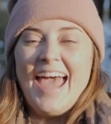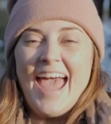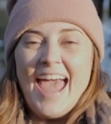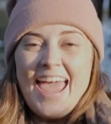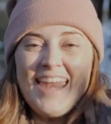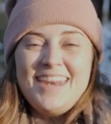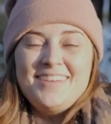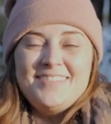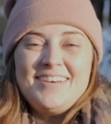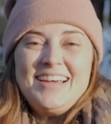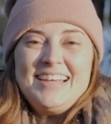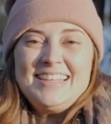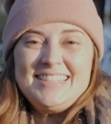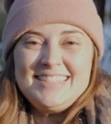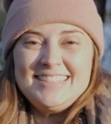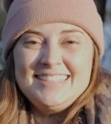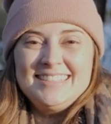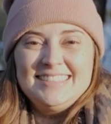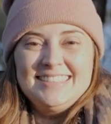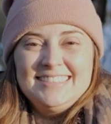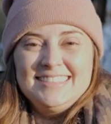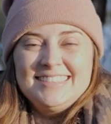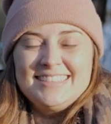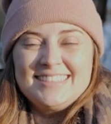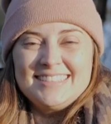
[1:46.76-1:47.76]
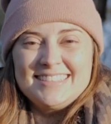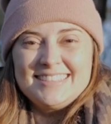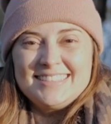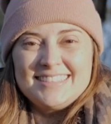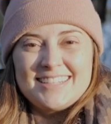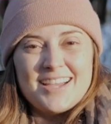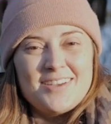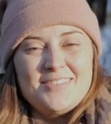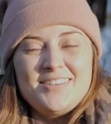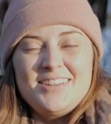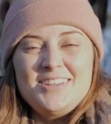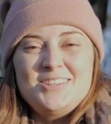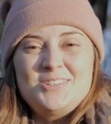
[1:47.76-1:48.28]
Anyways,
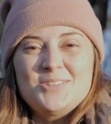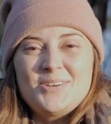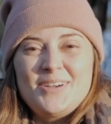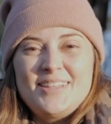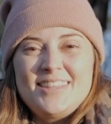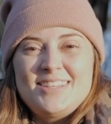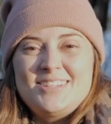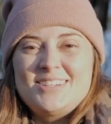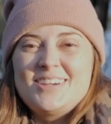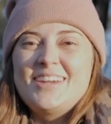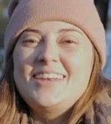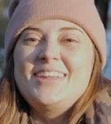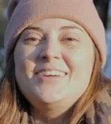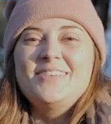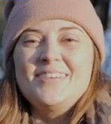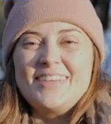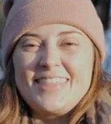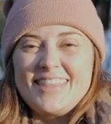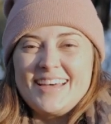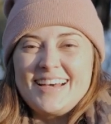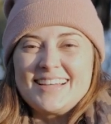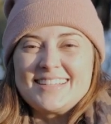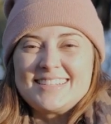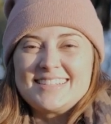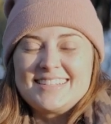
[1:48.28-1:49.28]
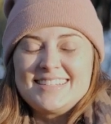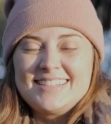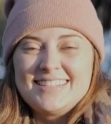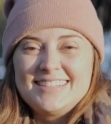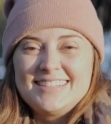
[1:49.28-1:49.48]
come and enjoy the journey with us.